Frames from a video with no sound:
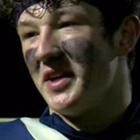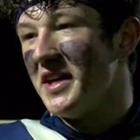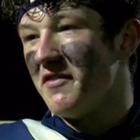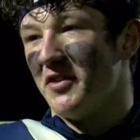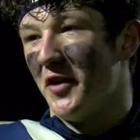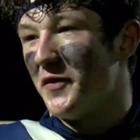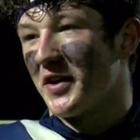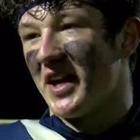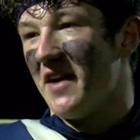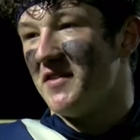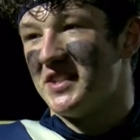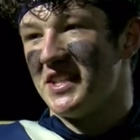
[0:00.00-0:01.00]
We didn't even know if we are
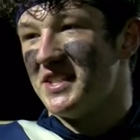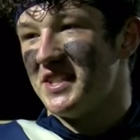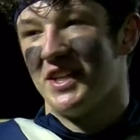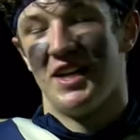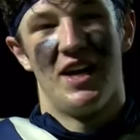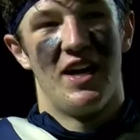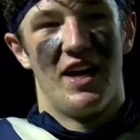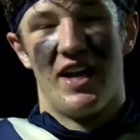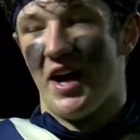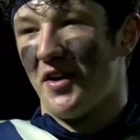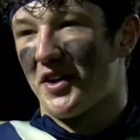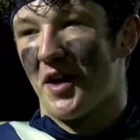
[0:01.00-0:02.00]
going to have a season.
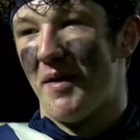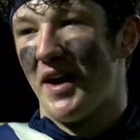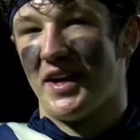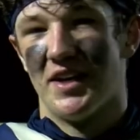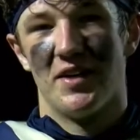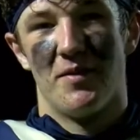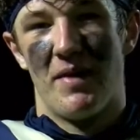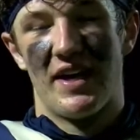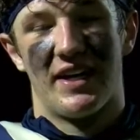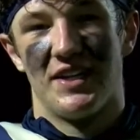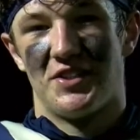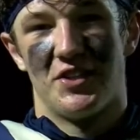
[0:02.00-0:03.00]
And now to come out here and
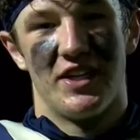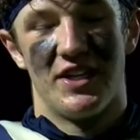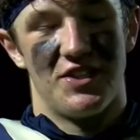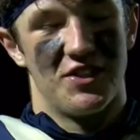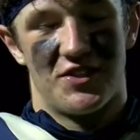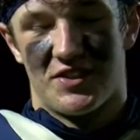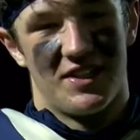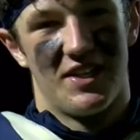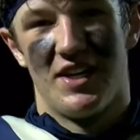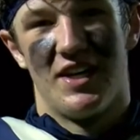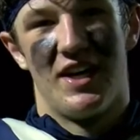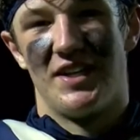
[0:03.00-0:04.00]
make history is just
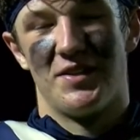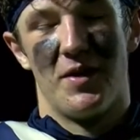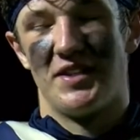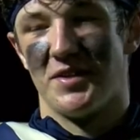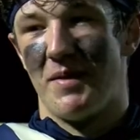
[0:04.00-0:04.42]
it's, it's